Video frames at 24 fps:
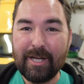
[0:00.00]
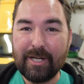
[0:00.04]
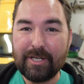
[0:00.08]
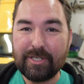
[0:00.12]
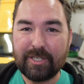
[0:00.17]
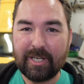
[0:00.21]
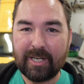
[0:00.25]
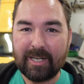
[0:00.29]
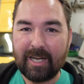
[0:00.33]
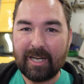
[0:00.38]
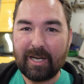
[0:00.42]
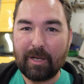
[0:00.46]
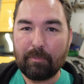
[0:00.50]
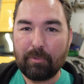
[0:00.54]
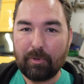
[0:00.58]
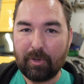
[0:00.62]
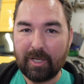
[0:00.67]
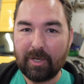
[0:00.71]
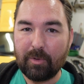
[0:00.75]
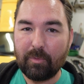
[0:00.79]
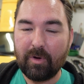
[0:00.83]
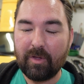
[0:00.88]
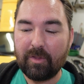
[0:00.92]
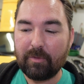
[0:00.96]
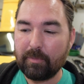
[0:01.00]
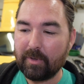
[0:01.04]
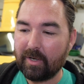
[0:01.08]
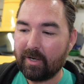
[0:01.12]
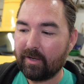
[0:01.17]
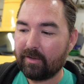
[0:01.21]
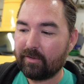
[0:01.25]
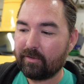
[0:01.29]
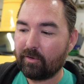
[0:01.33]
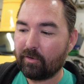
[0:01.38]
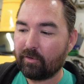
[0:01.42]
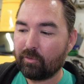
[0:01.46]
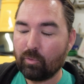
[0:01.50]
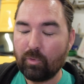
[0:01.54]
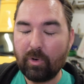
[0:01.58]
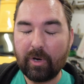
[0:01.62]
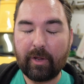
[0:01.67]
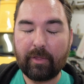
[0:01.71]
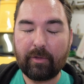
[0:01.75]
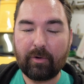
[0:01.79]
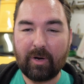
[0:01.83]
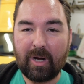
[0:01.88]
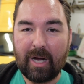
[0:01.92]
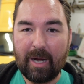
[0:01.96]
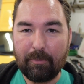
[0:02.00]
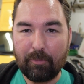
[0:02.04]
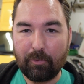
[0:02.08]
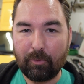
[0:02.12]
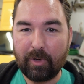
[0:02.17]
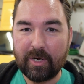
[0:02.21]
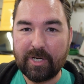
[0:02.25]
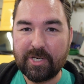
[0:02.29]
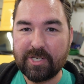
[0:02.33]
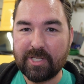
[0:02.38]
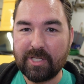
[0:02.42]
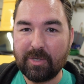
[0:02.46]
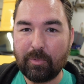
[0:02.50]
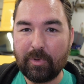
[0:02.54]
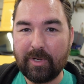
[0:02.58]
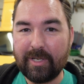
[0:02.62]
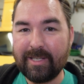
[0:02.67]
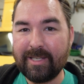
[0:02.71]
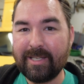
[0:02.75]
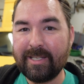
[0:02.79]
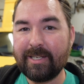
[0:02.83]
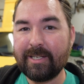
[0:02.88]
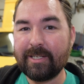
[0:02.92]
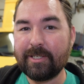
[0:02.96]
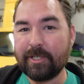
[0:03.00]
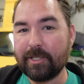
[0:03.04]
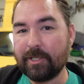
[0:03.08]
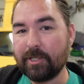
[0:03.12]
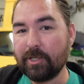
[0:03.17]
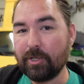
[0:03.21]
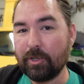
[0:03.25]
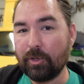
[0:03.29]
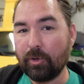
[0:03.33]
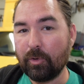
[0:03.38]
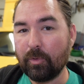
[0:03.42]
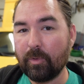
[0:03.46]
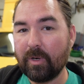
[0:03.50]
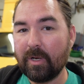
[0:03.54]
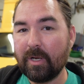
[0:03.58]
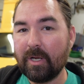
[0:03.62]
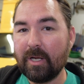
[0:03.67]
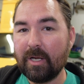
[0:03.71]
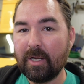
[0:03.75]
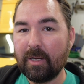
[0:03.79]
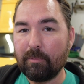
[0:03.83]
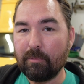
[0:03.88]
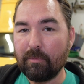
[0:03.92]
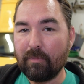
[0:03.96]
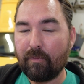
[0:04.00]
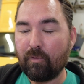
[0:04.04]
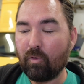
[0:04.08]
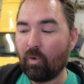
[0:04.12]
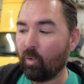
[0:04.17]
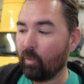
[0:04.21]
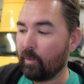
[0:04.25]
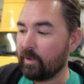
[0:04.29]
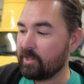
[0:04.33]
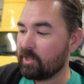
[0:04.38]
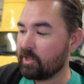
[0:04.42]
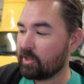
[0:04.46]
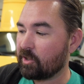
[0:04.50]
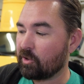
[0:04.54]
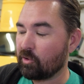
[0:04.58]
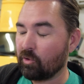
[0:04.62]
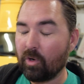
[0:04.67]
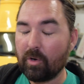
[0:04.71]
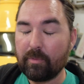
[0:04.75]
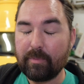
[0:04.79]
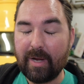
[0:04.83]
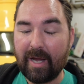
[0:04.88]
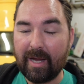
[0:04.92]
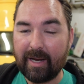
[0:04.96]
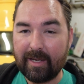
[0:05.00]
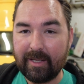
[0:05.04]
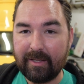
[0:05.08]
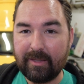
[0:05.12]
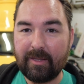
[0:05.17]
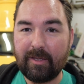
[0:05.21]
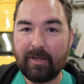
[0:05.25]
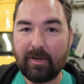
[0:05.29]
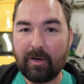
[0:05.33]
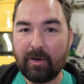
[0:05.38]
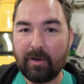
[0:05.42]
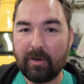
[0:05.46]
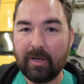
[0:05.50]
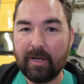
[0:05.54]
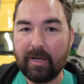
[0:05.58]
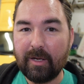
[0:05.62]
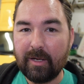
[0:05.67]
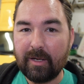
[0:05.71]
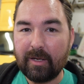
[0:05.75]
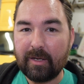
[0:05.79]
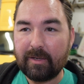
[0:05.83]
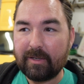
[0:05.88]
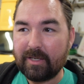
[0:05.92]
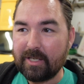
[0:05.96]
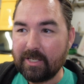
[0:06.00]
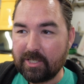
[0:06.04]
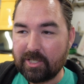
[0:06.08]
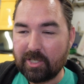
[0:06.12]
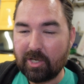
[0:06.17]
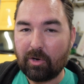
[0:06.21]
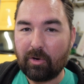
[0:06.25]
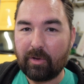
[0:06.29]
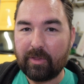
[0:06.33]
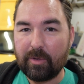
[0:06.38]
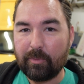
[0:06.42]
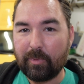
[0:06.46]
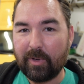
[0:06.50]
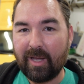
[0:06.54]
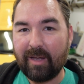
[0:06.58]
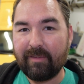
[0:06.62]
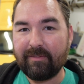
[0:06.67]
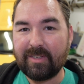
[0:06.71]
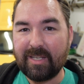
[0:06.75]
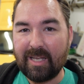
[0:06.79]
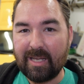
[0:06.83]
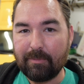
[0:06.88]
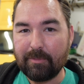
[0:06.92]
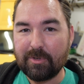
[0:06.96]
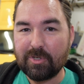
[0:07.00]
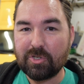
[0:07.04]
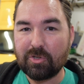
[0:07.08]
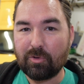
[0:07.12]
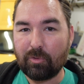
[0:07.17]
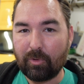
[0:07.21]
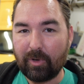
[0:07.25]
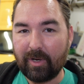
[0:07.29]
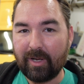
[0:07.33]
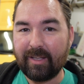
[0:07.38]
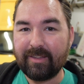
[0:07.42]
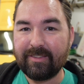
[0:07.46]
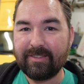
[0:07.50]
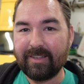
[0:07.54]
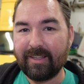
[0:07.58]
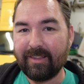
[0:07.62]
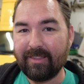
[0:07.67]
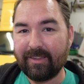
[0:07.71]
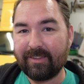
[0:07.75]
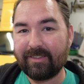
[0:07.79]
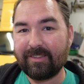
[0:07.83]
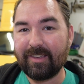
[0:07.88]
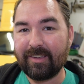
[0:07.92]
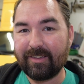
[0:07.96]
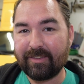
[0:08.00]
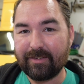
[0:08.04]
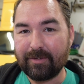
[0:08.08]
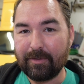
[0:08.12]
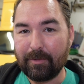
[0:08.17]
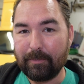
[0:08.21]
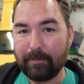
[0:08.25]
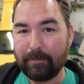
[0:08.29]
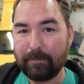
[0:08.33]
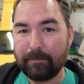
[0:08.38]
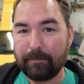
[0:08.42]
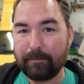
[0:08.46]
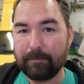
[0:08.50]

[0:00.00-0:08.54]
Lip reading: to kind of play with because there's one other operation that we needed to do before we just threw it back in there, considering that we have damaged threads in the system.